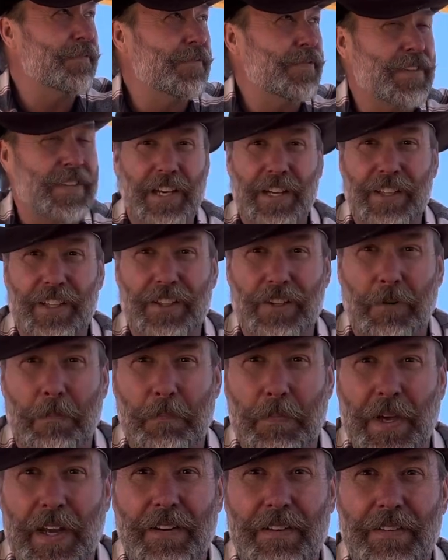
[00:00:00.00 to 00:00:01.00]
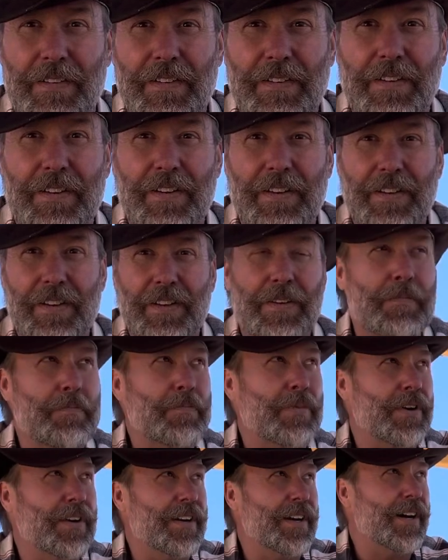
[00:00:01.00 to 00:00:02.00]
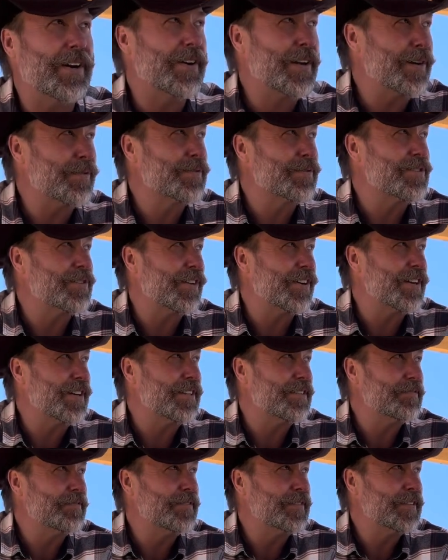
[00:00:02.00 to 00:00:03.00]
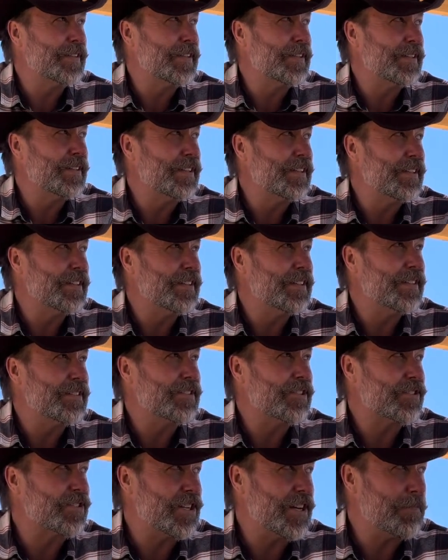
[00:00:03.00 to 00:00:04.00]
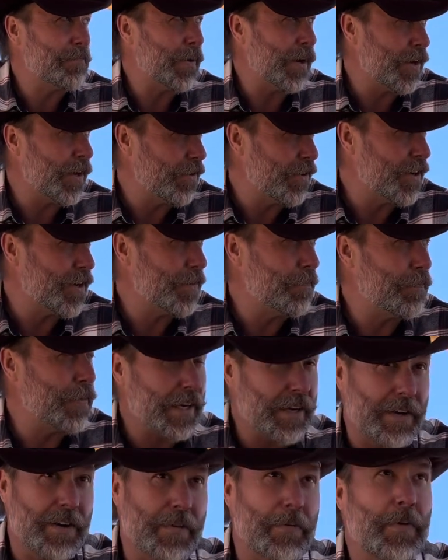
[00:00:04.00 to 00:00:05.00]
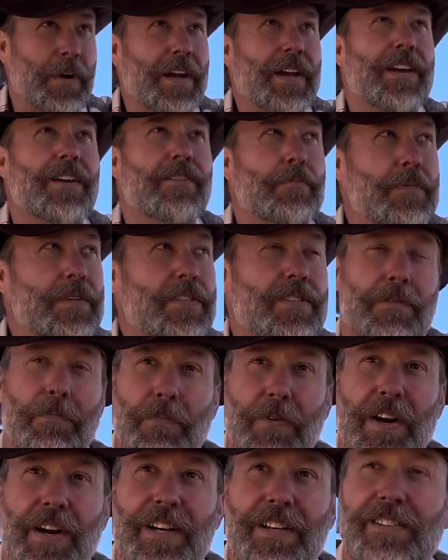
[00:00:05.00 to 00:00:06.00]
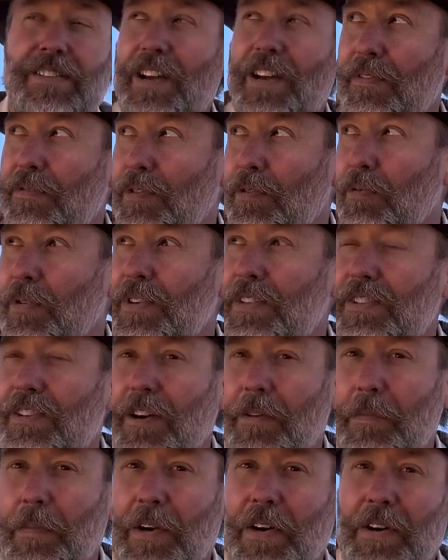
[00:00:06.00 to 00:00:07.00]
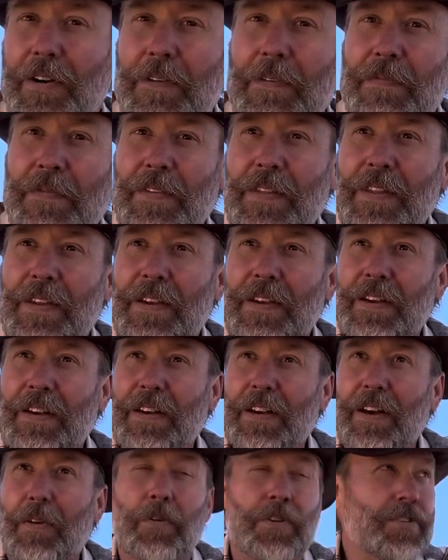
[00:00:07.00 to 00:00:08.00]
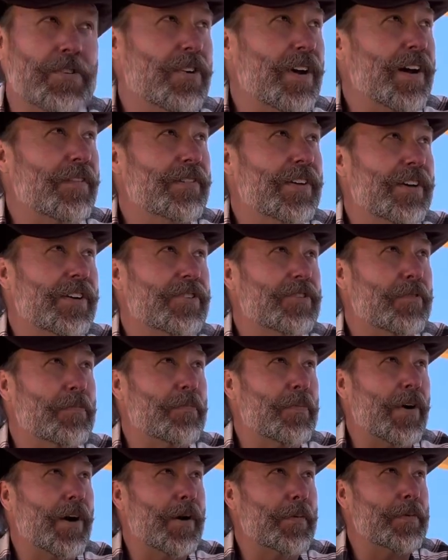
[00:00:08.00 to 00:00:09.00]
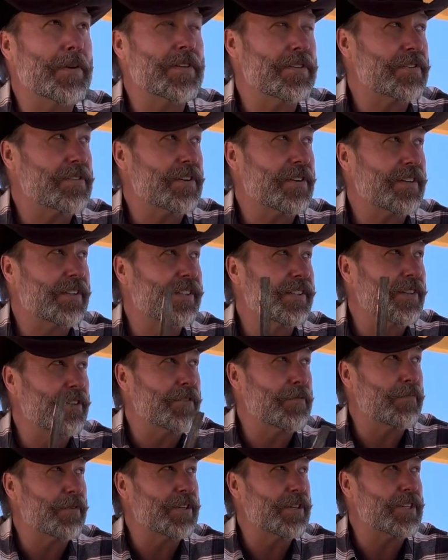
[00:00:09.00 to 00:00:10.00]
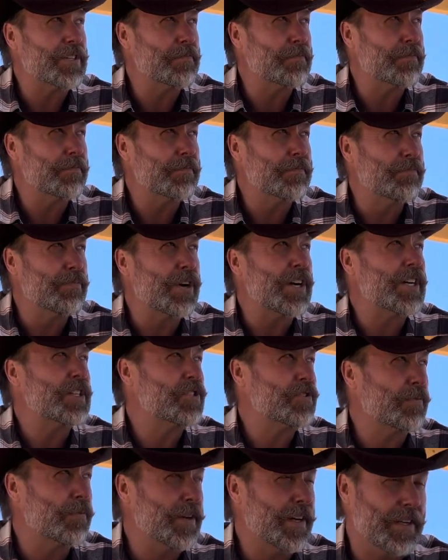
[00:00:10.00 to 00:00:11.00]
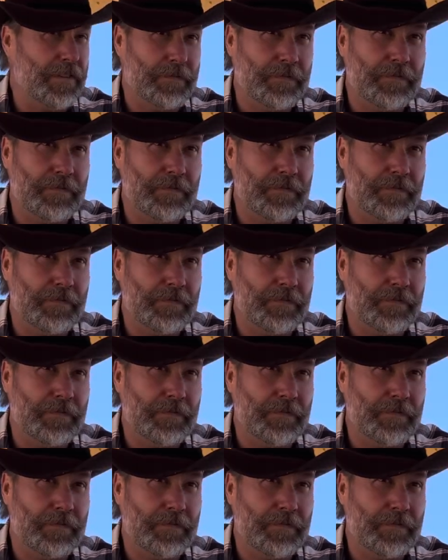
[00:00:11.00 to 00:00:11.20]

Dig a little pit. Put an outhouse on it. Just keep puttering and picking away, and you'd be surprised after one summer at what you have done on your property. Start clearing brush away